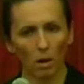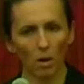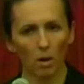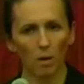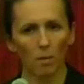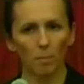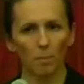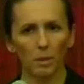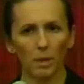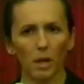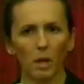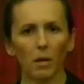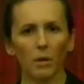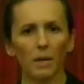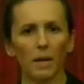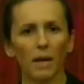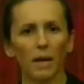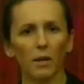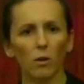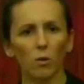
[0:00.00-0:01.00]
Beyond
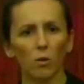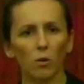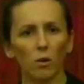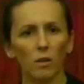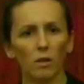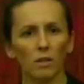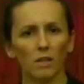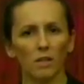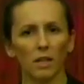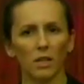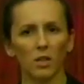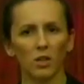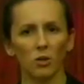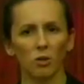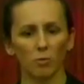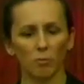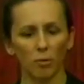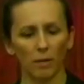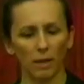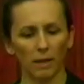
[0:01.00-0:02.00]
that,
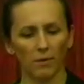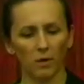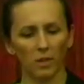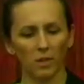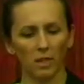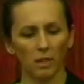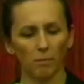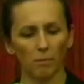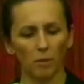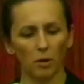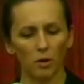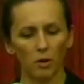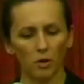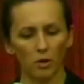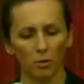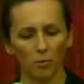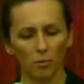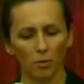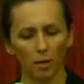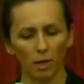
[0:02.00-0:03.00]
organizational privacy and
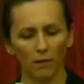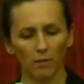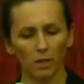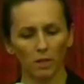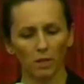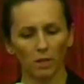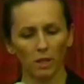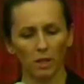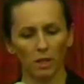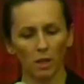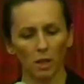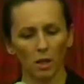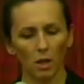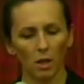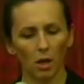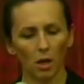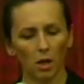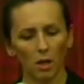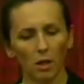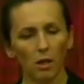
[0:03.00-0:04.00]
personal privacy
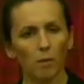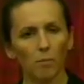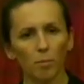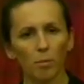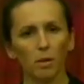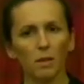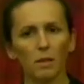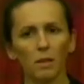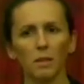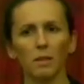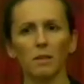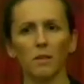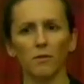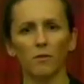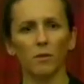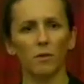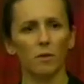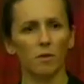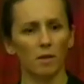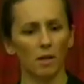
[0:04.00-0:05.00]
are completely
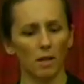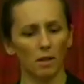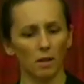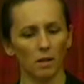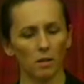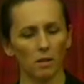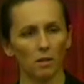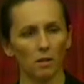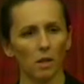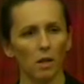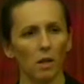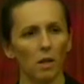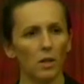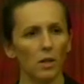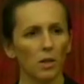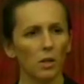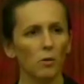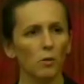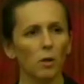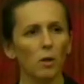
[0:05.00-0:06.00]
different things.
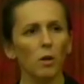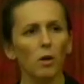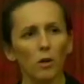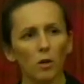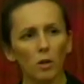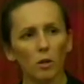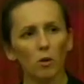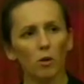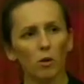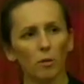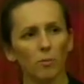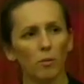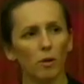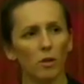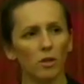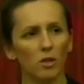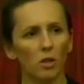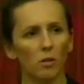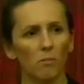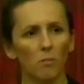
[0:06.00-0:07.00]
You can hurt a
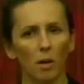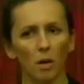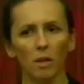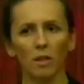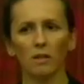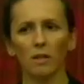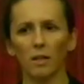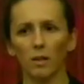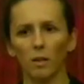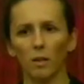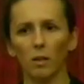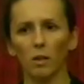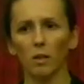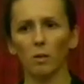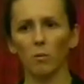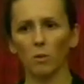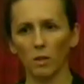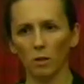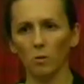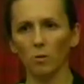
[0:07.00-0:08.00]
corporation monetarily
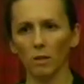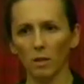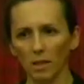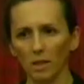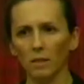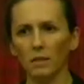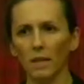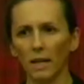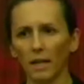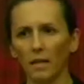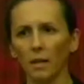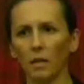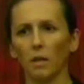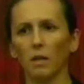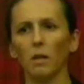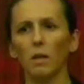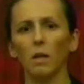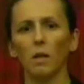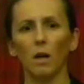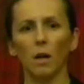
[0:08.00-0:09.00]
when you leak
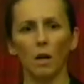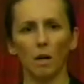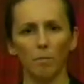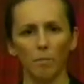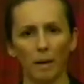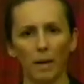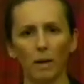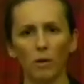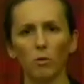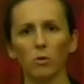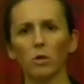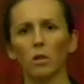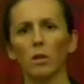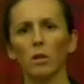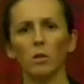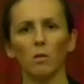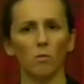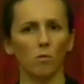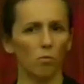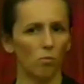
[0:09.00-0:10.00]
data about,
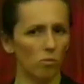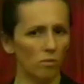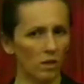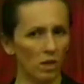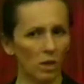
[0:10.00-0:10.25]
you know,